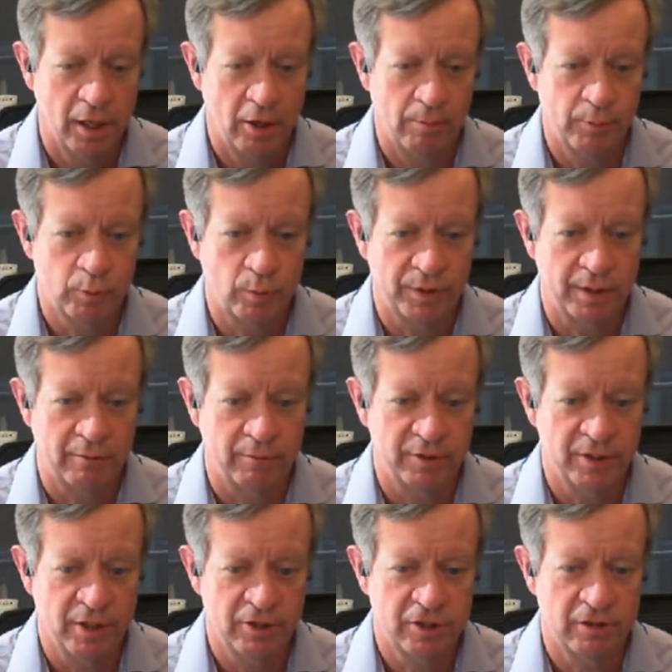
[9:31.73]
helps with that
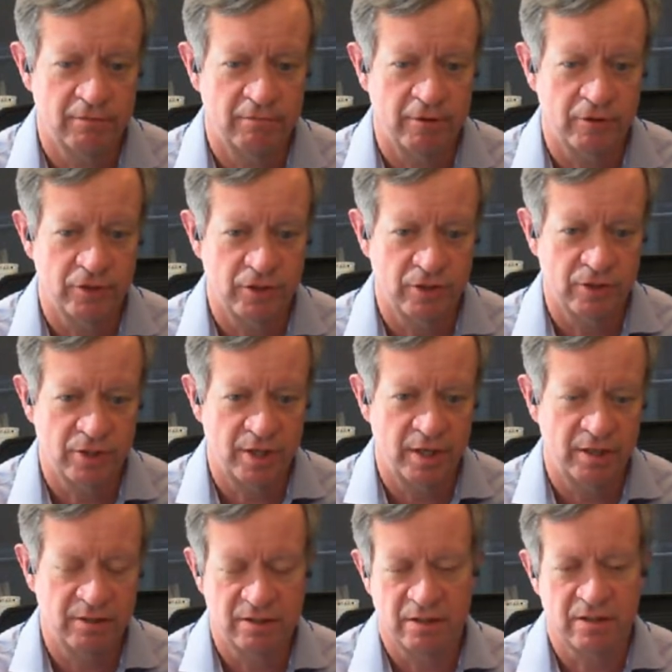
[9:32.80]
retention versus
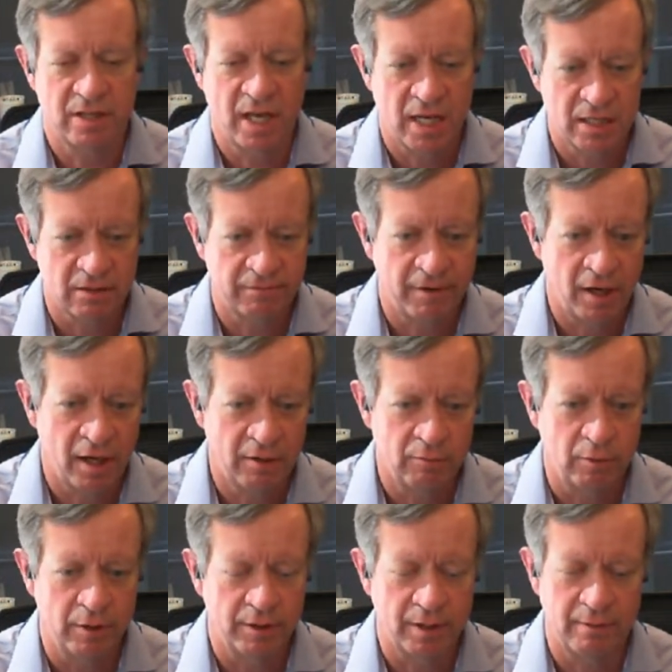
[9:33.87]
getting dissatisfied
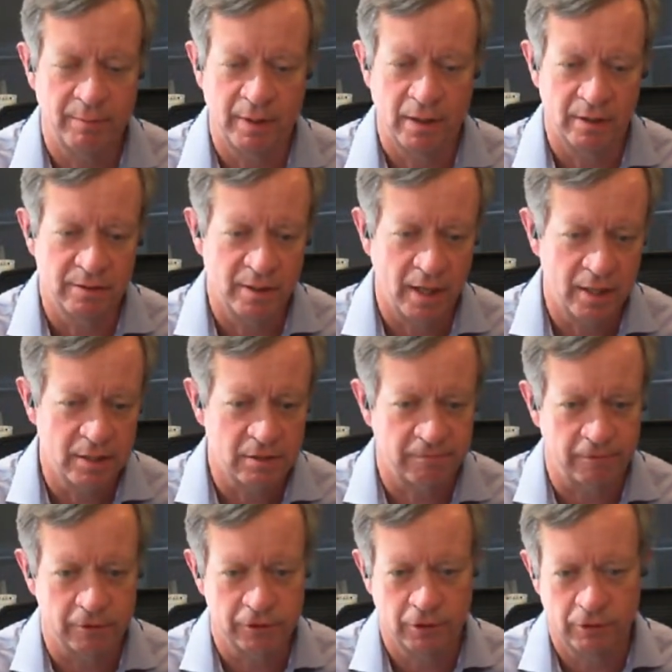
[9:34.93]
with, I've been on nights
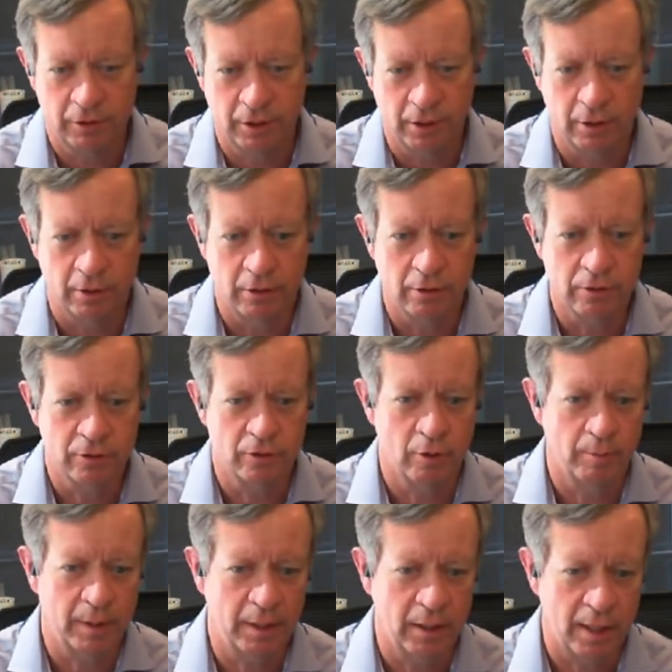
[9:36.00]
for 2 years,
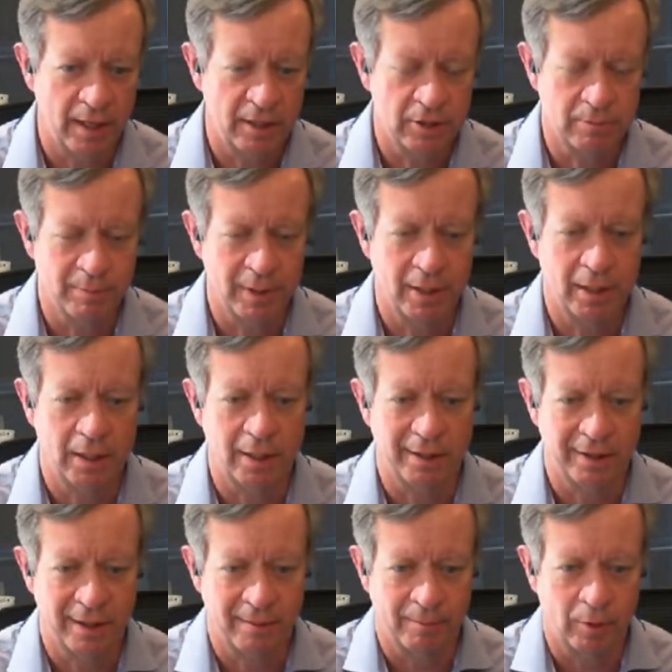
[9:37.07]
nobody likes me, I
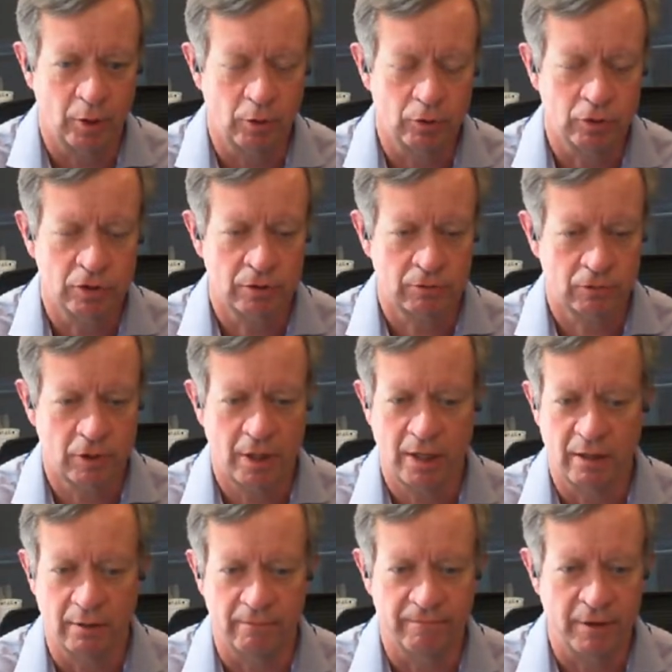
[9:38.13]
think I'm going to go try
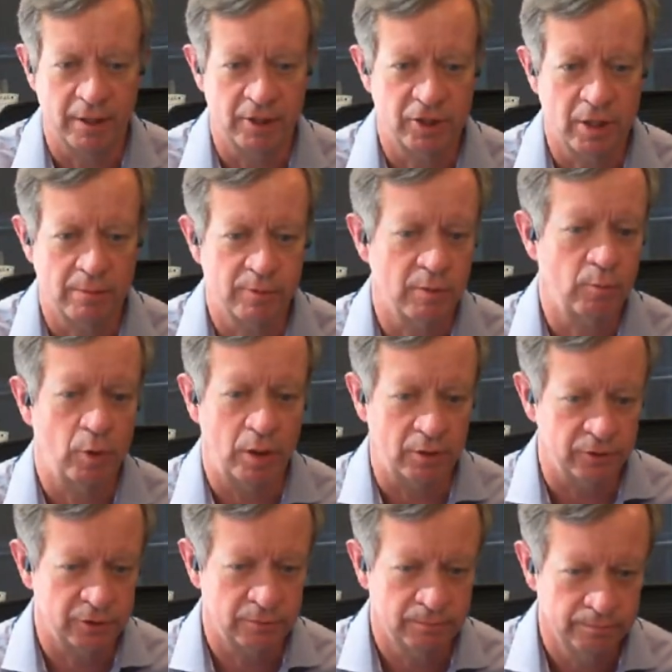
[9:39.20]
to find a job somewhere
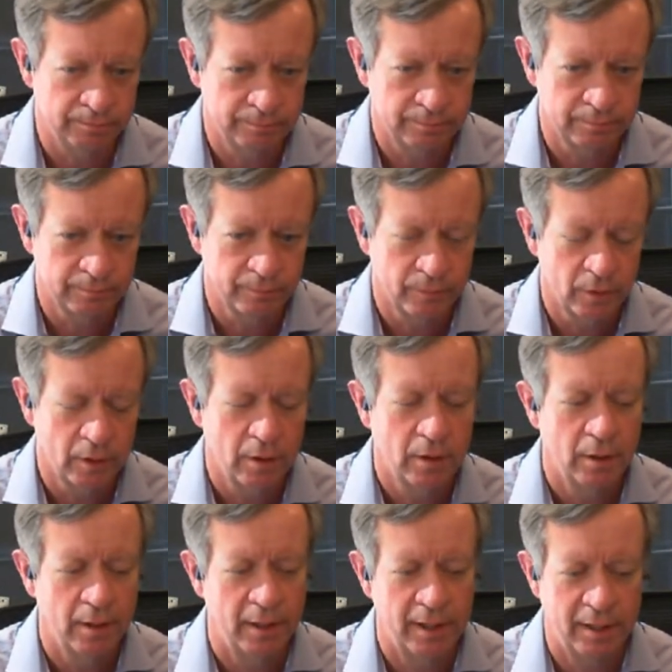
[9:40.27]
else.
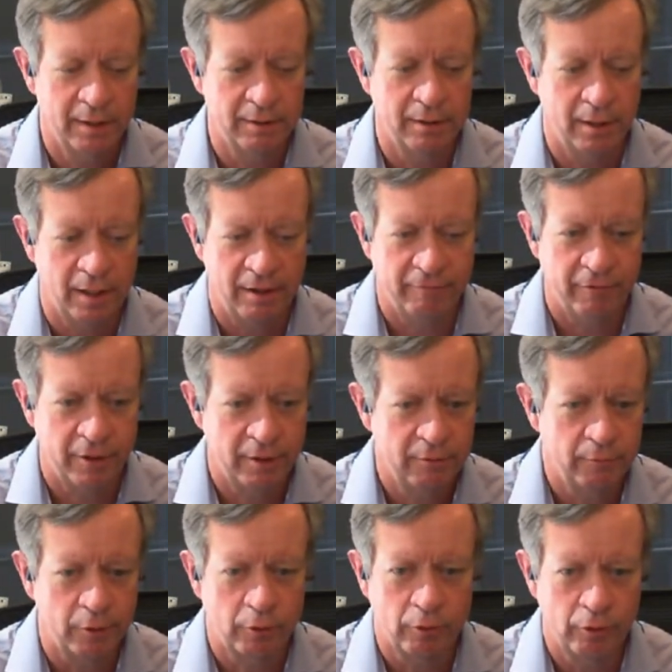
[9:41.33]
And every
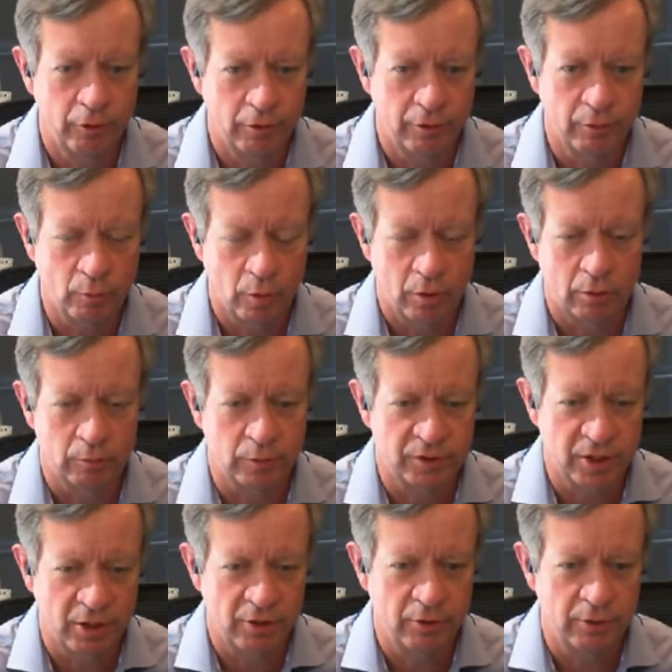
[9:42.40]
recruiter in the world will
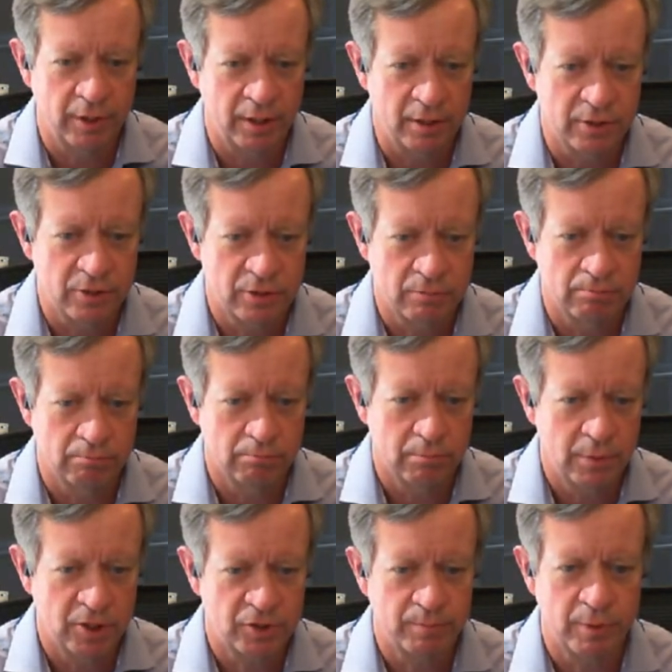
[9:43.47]
tell you that it's
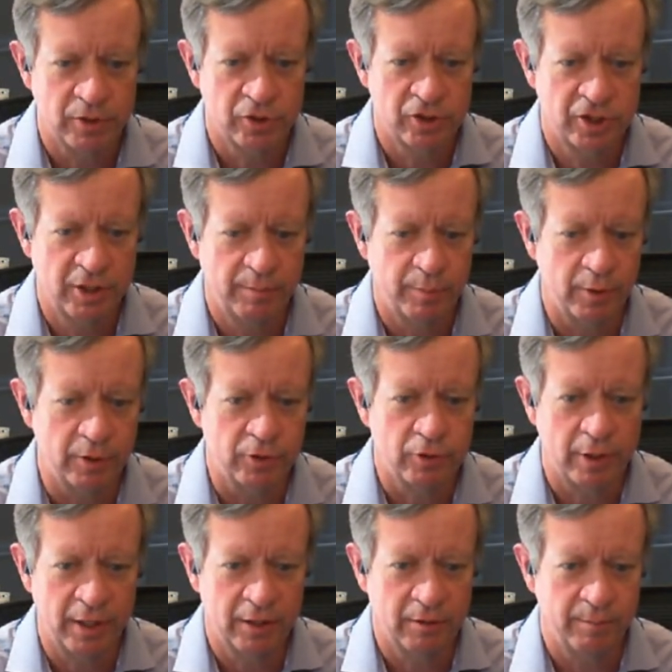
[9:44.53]
much, much cheaper to
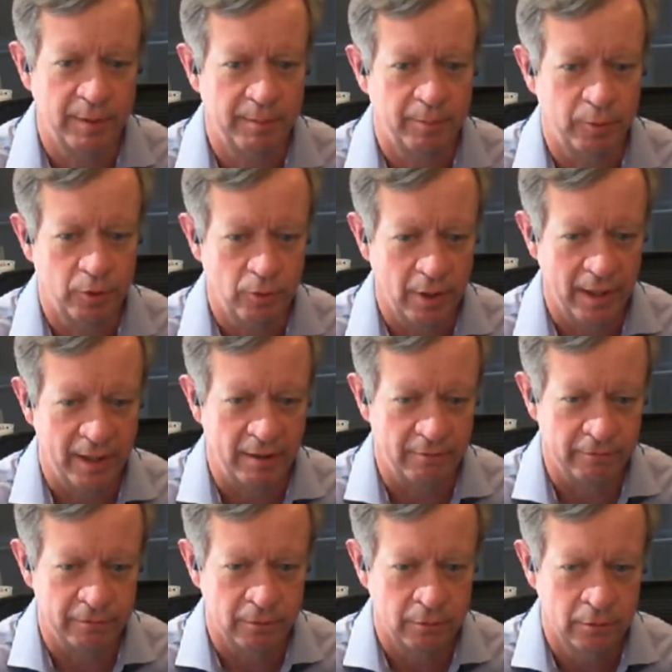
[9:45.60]
train the people you have